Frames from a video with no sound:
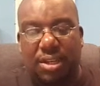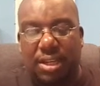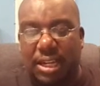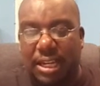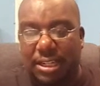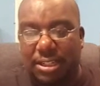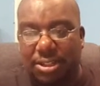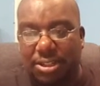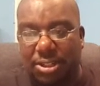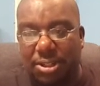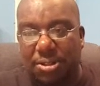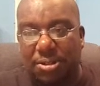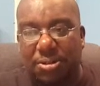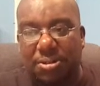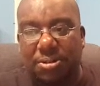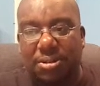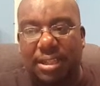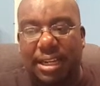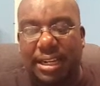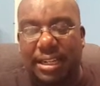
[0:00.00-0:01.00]
it
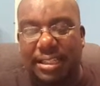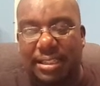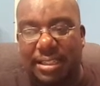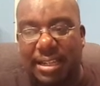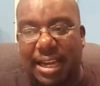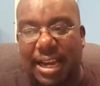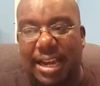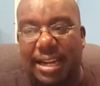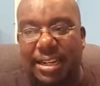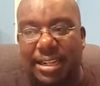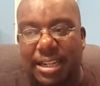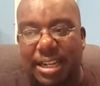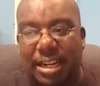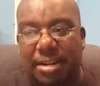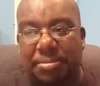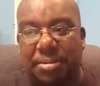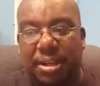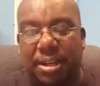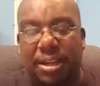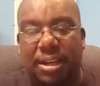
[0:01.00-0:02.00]
shows that it's not
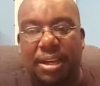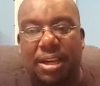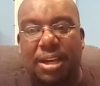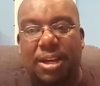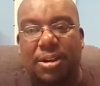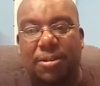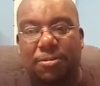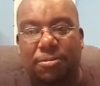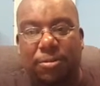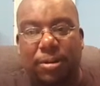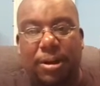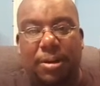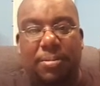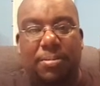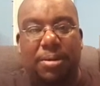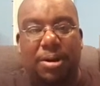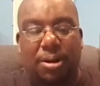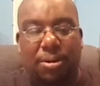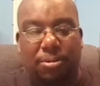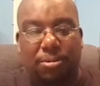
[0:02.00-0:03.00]
coming
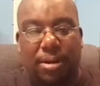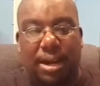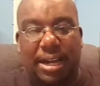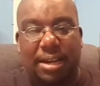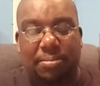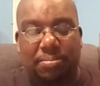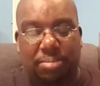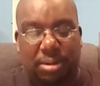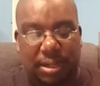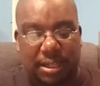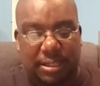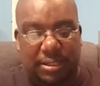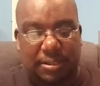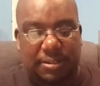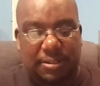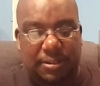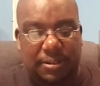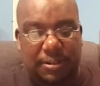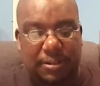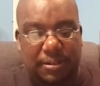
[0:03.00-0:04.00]
from a right
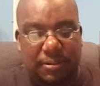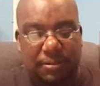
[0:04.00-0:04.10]
place.